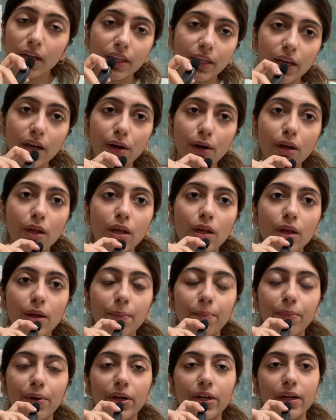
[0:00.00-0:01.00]
yeah,
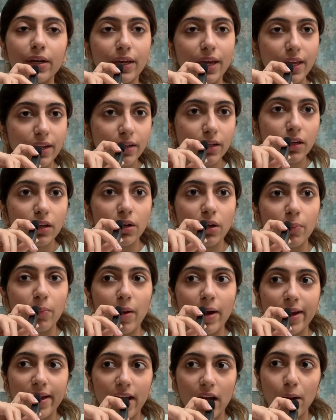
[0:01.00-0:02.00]
but again
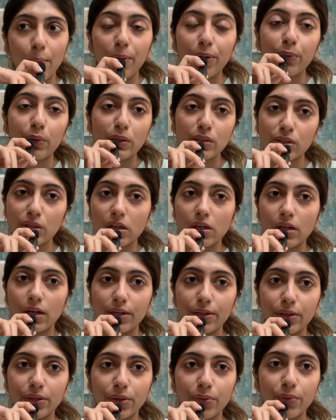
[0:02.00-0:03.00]
my habit was still
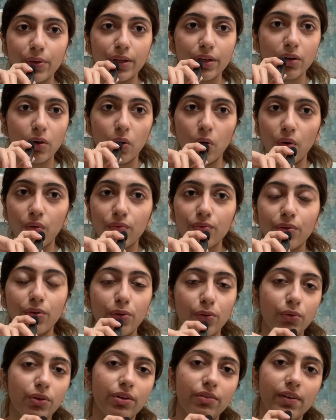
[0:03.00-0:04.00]
continuing of,
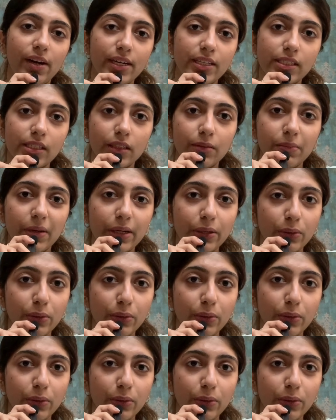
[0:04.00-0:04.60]
revising my